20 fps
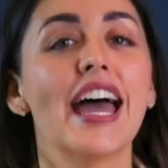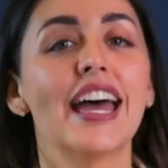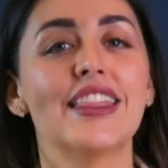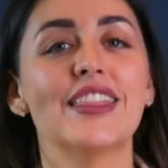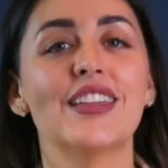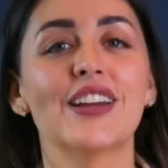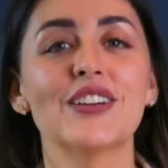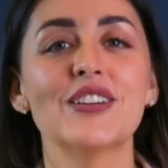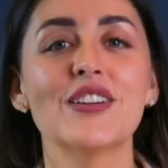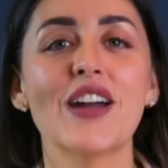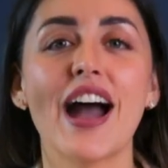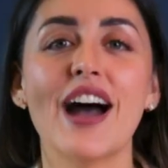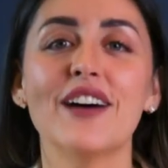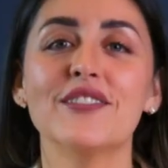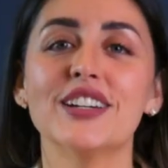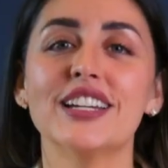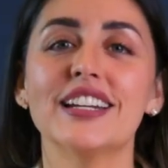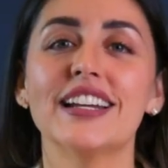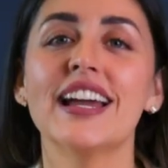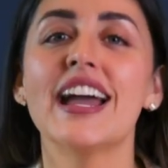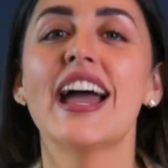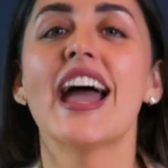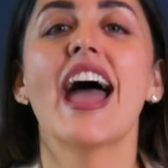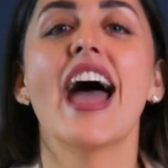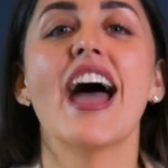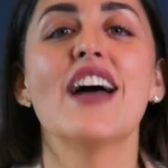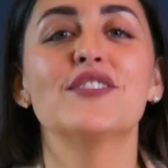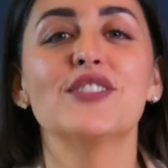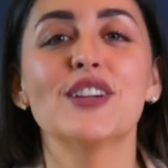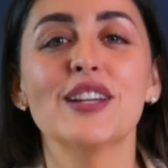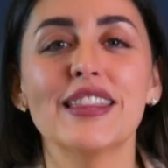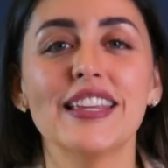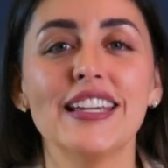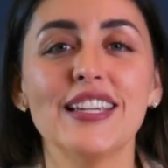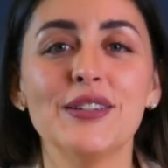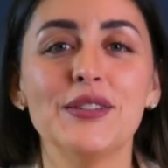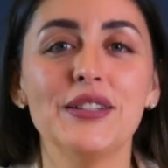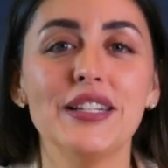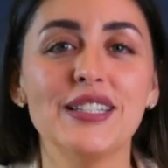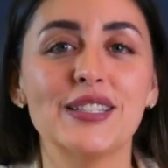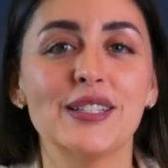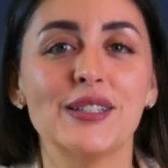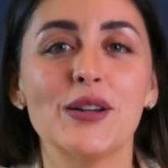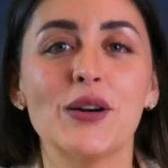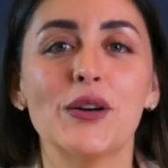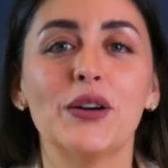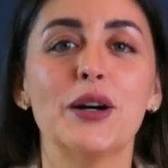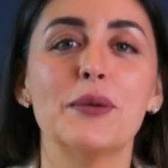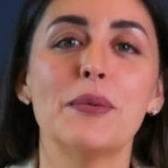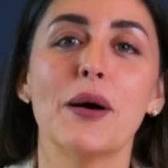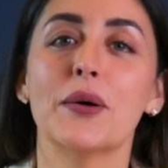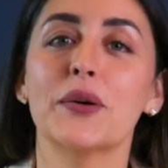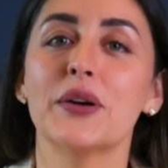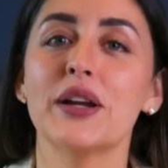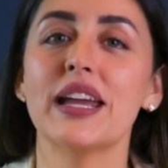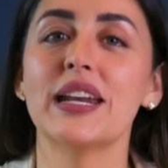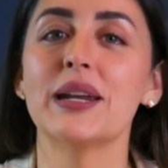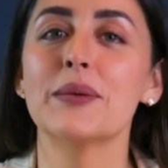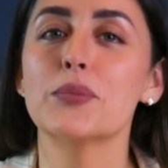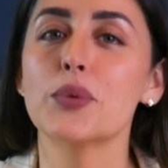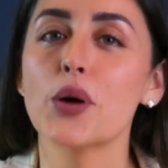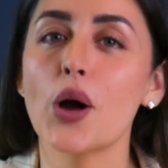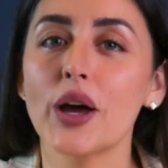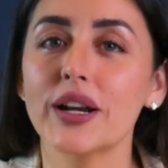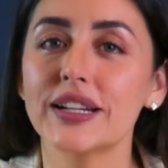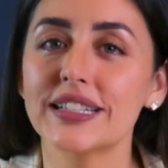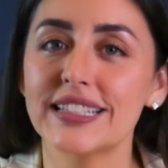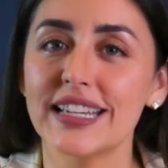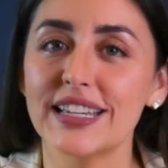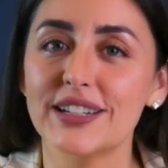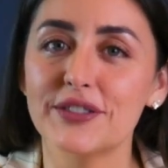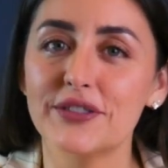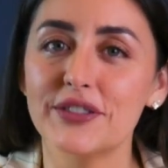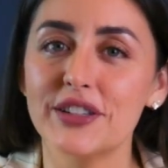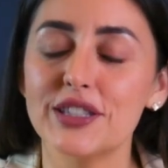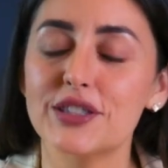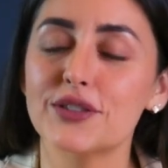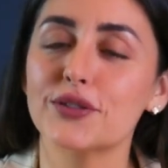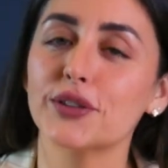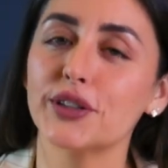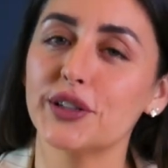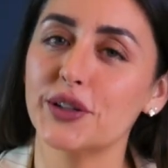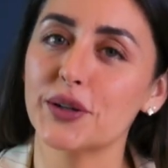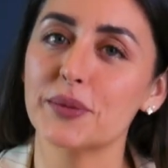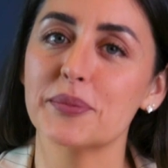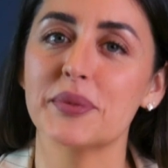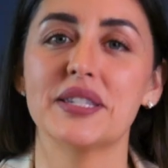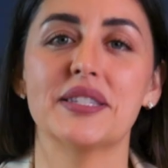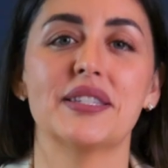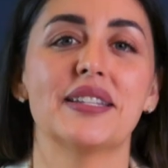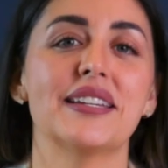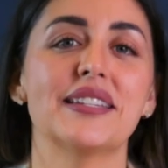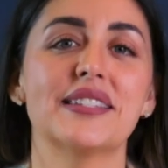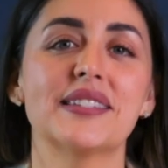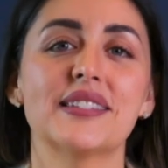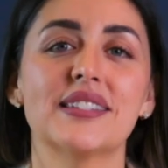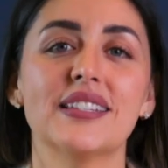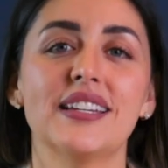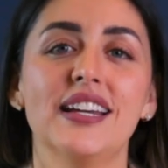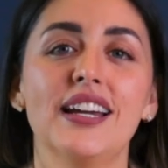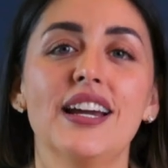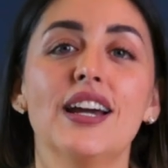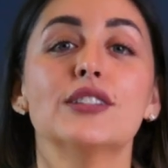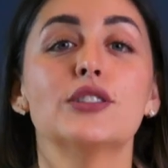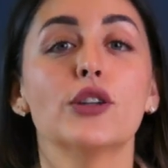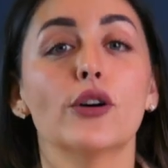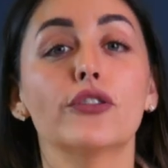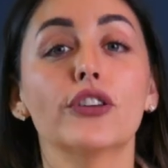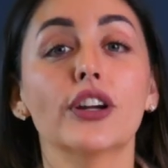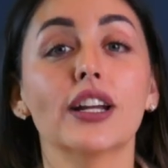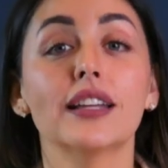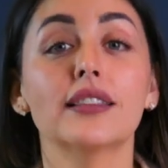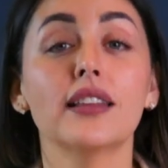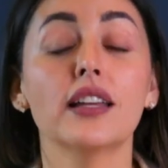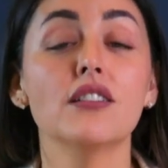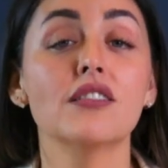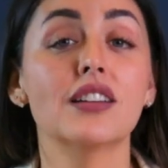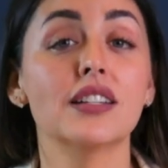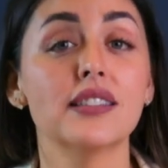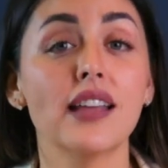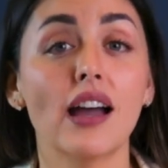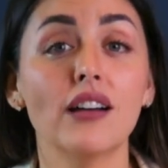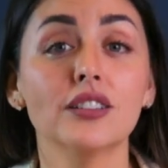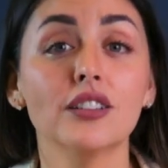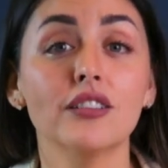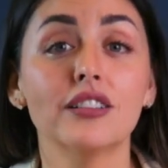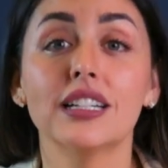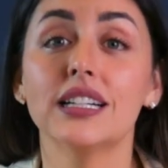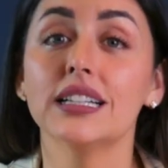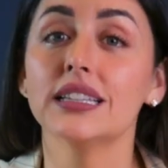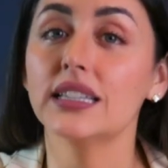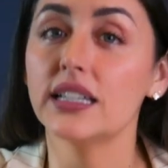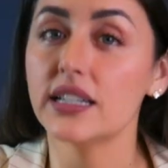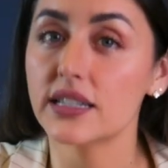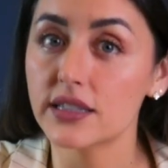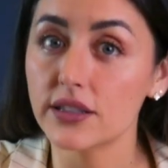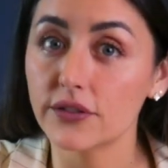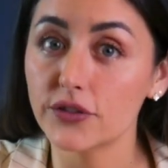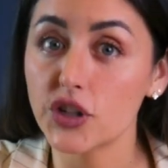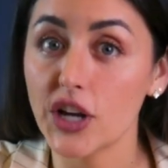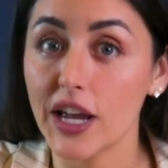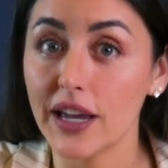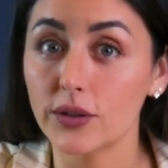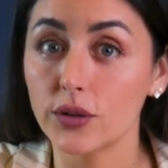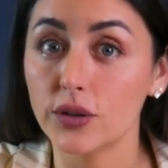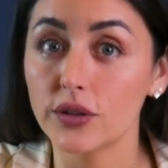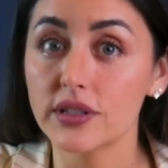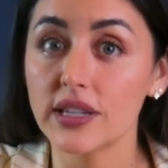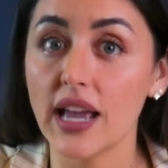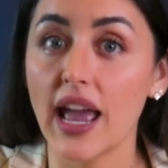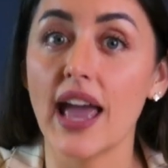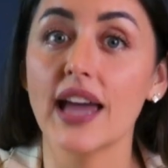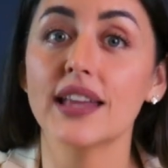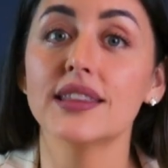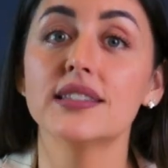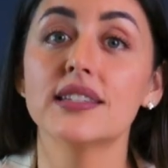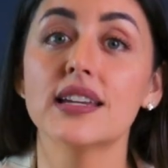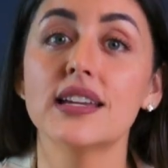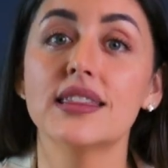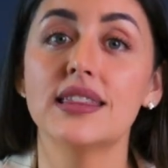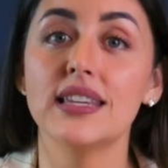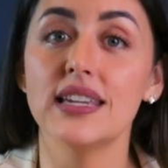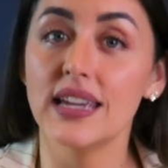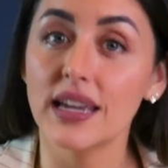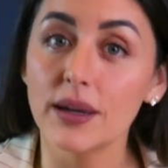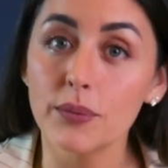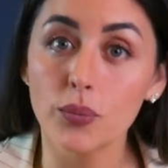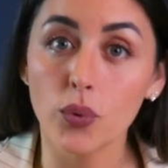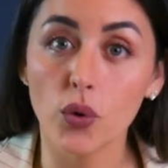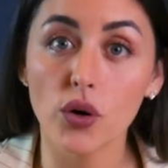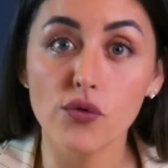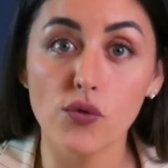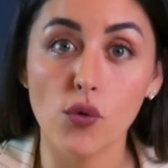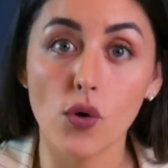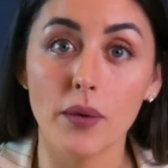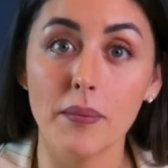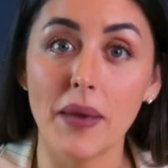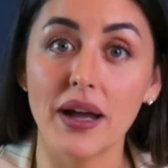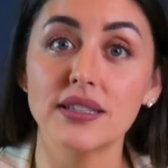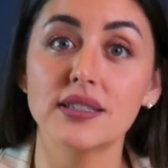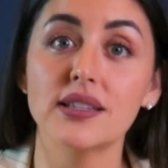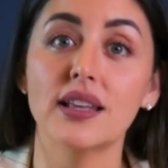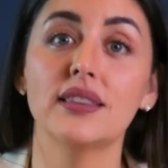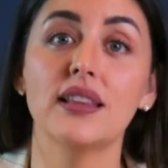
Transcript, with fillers: And there you have it, everything you need to know about creating product data feeds for your business. Don't forget that you can download a list of channels and the import formats